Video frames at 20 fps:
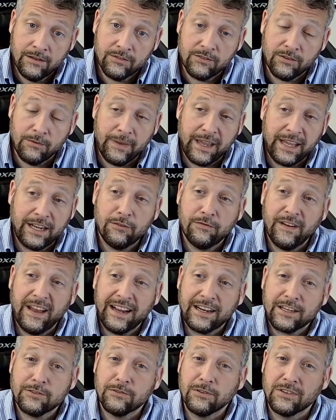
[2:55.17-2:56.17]
So
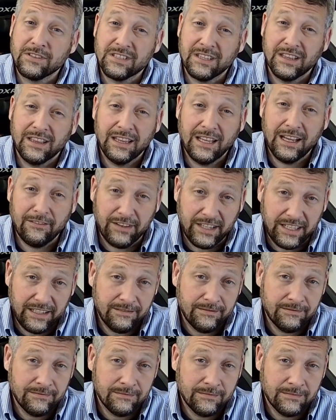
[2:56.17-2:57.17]
manufacturers love it
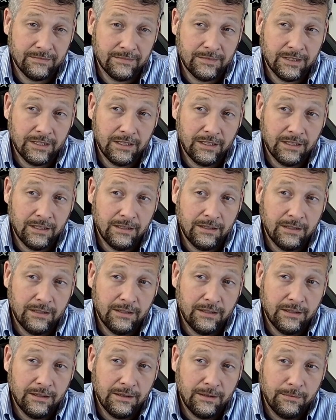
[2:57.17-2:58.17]

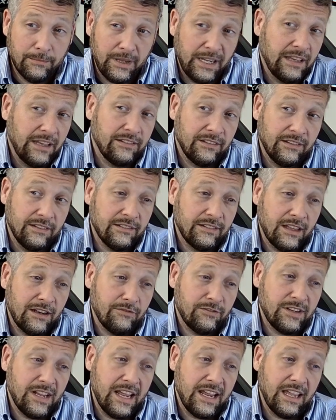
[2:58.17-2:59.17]
because instead
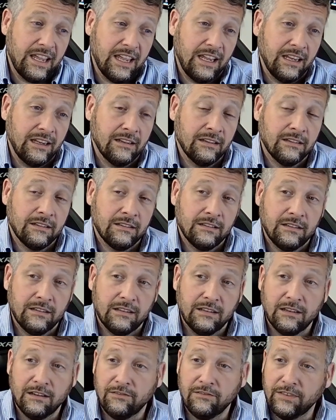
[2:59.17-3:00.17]
of taking
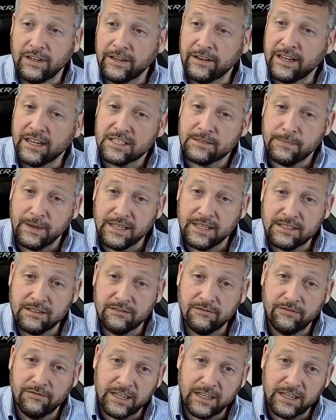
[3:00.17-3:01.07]
a very expensive